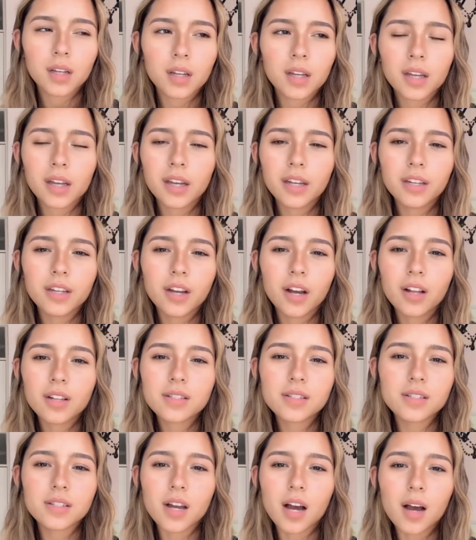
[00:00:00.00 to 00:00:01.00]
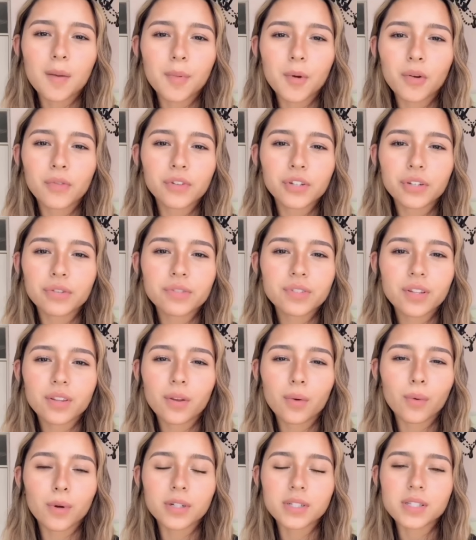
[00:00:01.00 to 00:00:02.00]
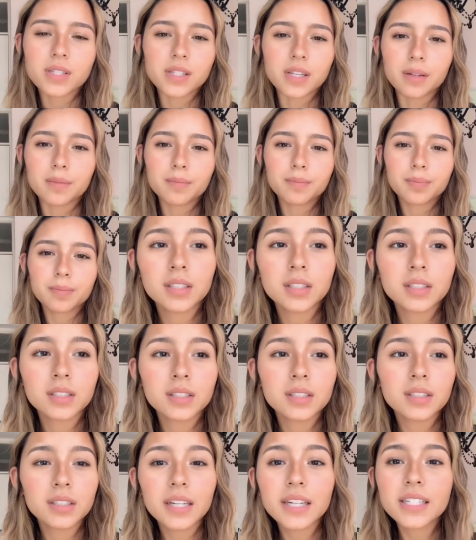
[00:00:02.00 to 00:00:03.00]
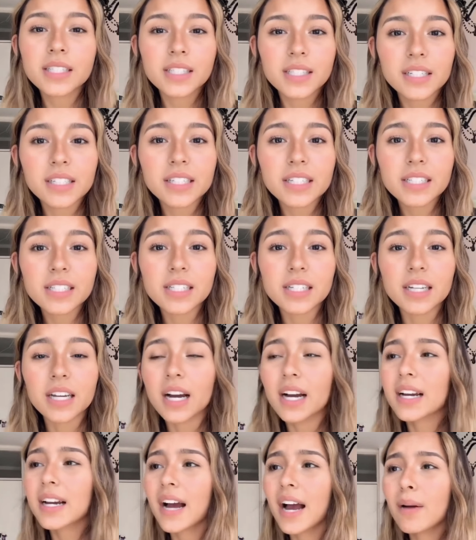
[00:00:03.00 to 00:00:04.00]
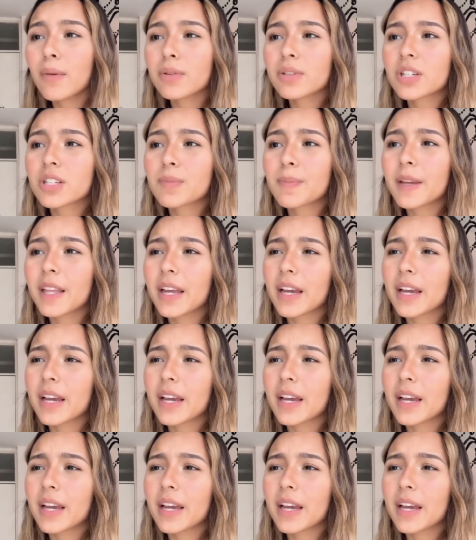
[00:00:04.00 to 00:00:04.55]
Can y'all stop overusing the word simp? Like, seriously, a guy will just be